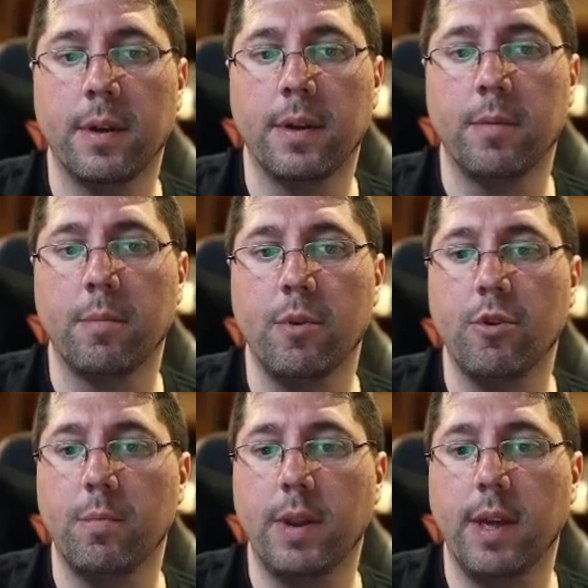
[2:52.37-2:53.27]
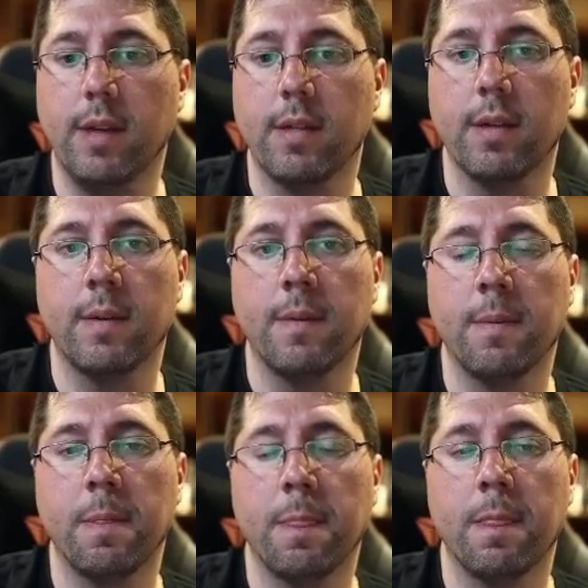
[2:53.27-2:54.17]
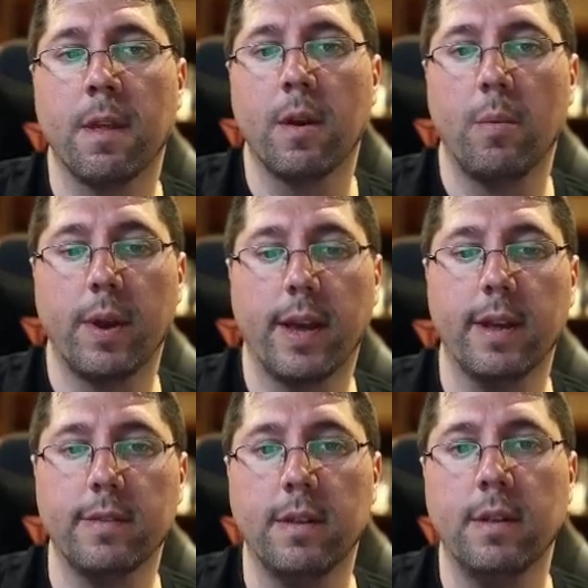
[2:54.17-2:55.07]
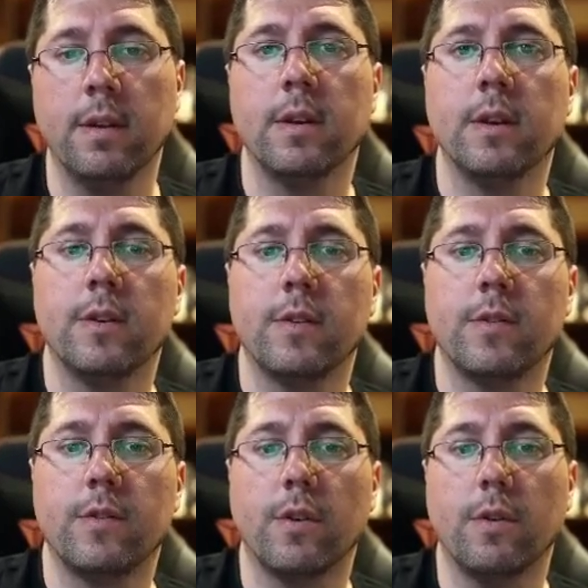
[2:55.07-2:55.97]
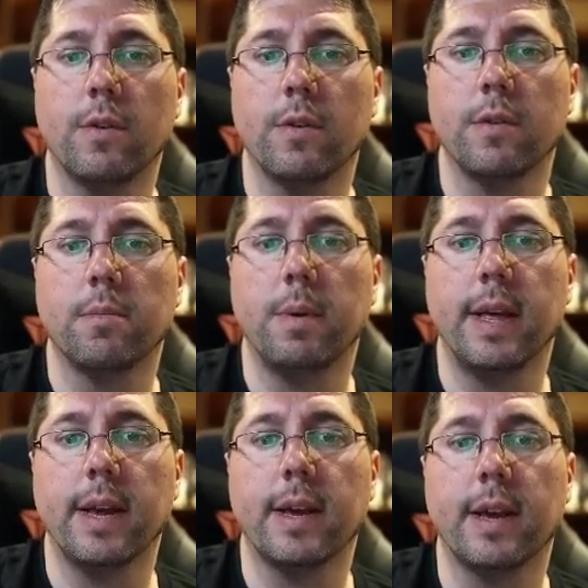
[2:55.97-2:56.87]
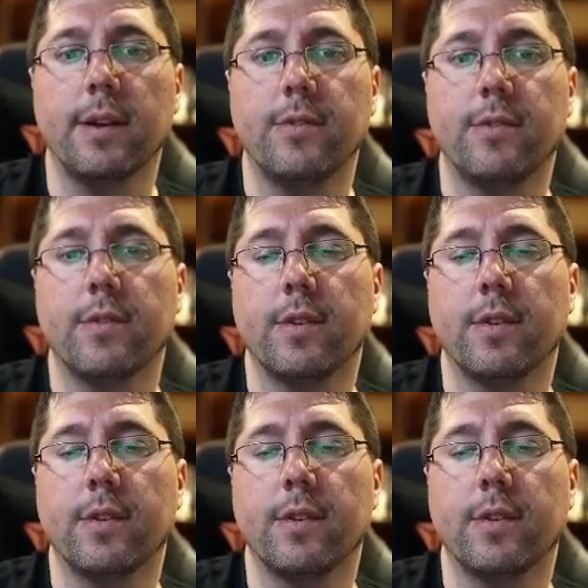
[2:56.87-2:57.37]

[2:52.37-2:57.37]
bishop takes, we castle. So black has